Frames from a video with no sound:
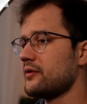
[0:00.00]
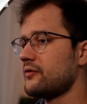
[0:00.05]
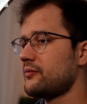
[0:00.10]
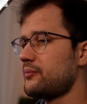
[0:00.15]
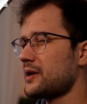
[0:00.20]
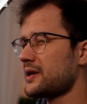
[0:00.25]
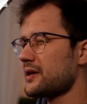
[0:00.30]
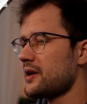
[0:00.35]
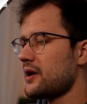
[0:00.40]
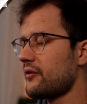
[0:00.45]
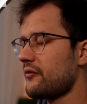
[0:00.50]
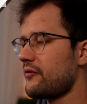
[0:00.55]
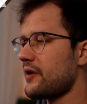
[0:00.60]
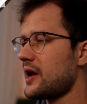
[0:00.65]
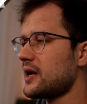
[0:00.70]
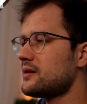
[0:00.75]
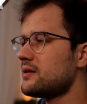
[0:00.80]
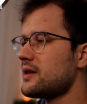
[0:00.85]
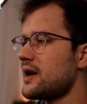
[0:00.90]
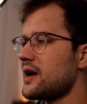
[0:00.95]
F, but
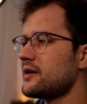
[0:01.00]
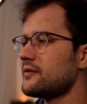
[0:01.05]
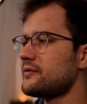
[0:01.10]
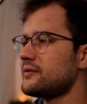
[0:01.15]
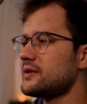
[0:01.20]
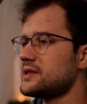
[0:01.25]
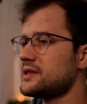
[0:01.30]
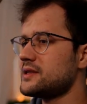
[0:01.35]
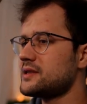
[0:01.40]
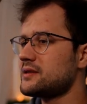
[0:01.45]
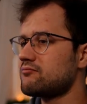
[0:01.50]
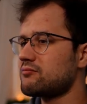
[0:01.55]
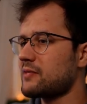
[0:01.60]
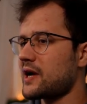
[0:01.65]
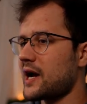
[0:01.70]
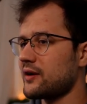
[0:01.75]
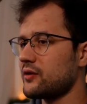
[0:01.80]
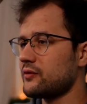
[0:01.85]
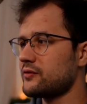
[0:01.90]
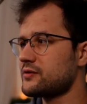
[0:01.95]
fatal F is
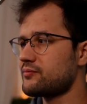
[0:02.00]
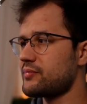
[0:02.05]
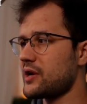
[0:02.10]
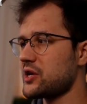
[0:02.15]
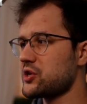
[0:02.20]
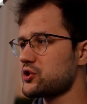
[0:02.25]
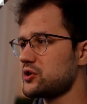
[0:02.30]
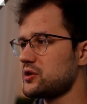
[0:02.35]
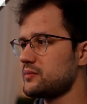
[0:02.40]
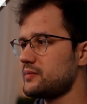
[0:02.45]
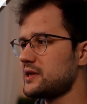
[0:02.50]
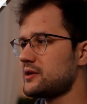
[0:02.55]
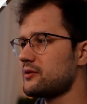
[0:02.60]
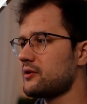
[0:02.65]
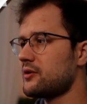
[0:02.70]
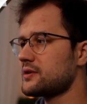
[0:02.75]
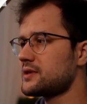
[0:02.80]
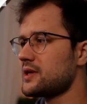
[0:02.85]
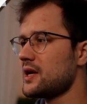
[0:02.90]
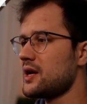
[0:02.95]
kind of special
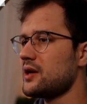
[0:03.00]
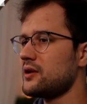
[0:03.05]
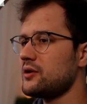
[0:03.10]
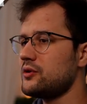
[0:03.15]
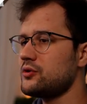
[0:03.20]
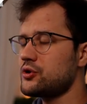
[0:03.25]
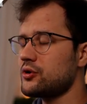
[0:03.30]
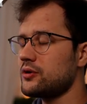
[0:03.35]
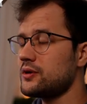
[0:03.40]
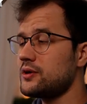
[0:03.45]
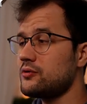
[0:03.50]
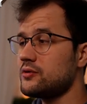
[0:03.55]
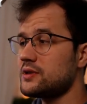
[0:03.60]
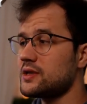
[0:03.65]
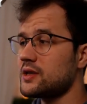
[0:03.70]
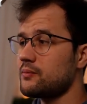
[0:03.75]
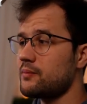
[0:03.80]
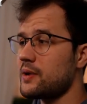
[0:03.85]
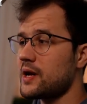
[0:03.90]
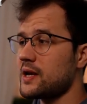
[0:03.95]
because you should use
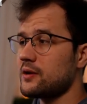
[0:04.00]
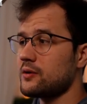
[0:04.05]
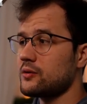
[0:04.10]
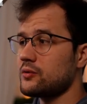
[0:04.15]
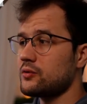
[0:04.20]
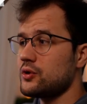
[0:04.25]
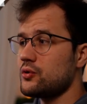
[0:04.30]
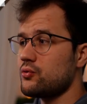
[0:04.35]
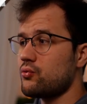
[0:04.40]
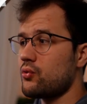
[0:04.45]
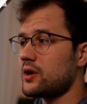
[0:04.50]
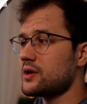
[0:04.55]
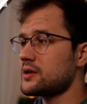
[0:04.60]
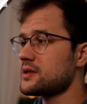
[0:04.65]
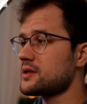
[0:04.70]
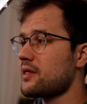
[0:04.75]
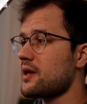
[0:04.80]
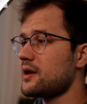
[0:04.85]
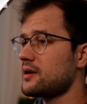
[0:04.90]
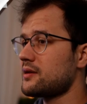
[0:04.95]
it when you
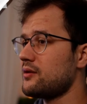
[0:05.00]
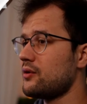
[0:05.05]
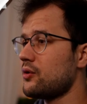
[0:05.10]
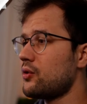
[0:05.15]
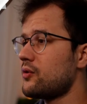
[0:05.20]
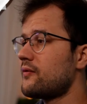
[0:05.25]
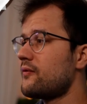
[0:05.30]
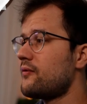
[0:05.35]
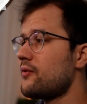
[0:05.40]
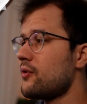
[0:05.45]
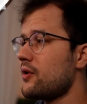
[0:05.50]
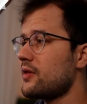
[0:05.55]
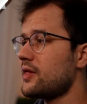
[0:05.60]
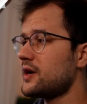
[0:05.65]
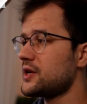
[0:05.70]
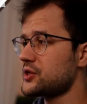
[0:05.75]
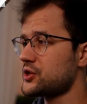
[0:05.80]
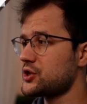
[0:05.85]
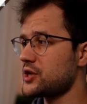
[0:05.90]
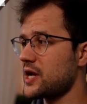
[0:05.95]
want that no
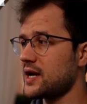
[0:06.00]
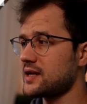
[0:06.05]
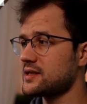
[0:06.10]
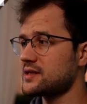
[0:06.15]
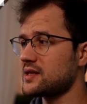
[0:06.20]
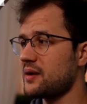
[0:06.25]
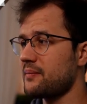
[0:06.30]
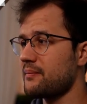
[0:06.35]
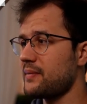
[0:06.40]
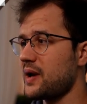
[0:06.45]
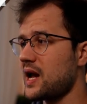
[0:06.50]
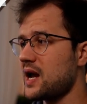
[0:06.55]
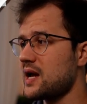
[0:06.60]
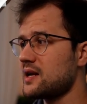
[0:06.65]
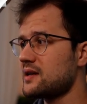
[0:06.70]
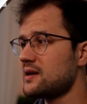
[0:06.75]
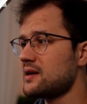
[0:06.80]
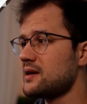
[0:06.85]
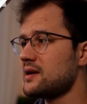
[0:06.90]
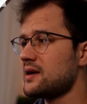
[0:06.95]
further checks are
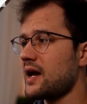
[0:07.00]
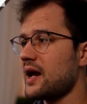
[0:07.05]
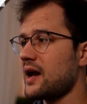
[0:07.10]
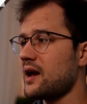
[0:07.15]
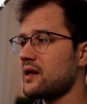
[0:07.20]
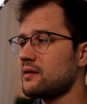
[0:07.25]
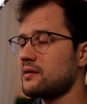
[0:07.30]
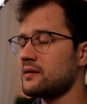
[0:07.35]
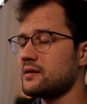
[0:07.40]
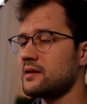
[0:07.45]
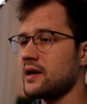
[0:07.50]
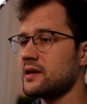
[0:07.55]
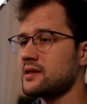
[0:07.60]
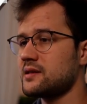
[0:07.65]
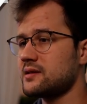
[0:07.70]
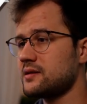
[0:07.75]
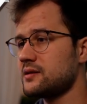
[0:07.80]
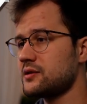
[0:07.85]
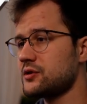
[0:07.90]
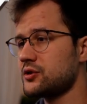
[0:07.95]
made and the
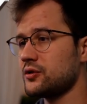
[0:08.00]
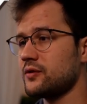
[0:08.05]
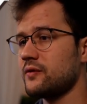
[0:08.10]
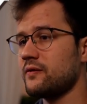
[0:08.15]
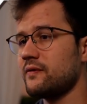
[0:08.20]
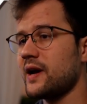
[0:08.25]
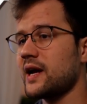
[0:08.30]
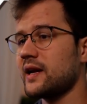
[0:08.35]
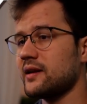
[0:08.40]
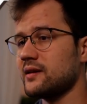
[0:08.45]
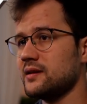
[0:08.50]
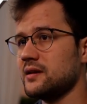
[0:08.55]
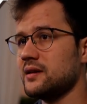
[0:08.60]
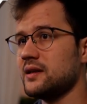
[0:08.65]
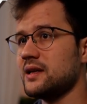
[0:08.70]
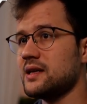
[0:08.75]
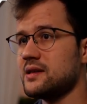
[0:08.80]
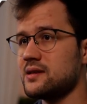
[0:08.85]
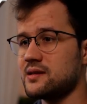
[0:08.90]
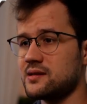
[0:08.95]
test should fail
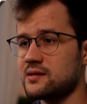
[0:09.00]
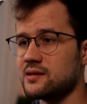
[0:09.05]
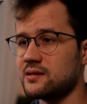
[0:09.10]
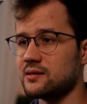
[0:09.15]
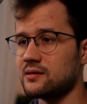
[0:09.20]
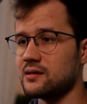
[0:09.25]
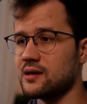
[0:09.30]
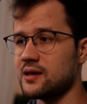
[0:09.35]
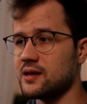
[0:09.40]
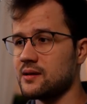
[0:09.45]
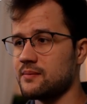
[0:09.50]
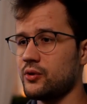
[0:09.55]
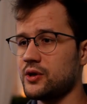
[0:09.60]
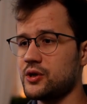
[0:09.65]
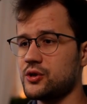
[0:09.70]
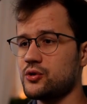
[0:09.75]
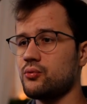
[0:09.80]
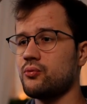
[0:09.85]
instantly, which